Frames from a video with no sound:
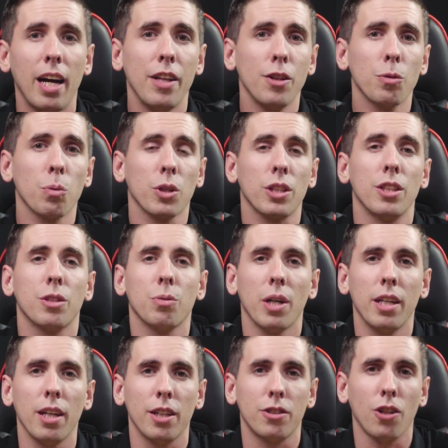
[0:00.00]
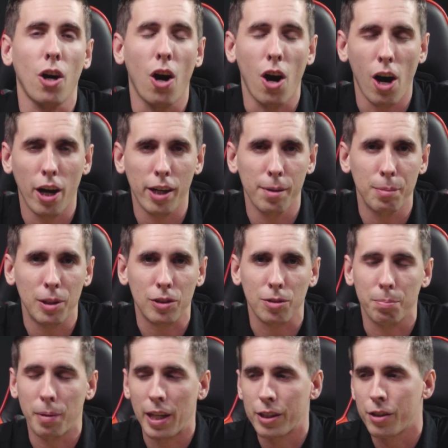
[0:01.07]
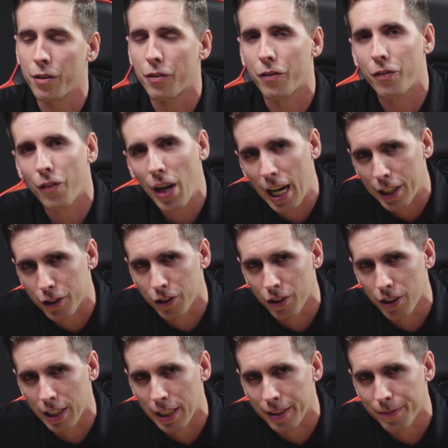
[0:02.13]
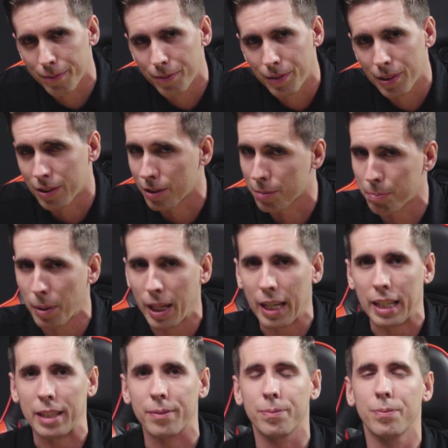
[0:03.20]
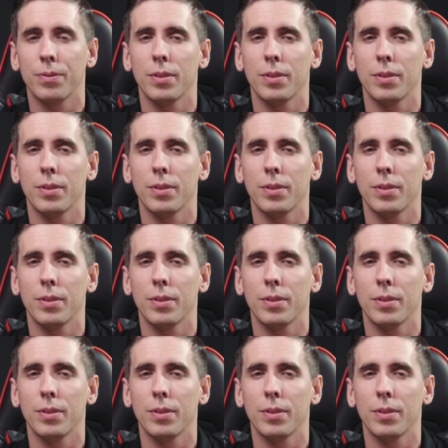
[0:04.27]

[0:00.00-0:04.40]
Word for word: And they're working to create autonomous manufacturing. This is big.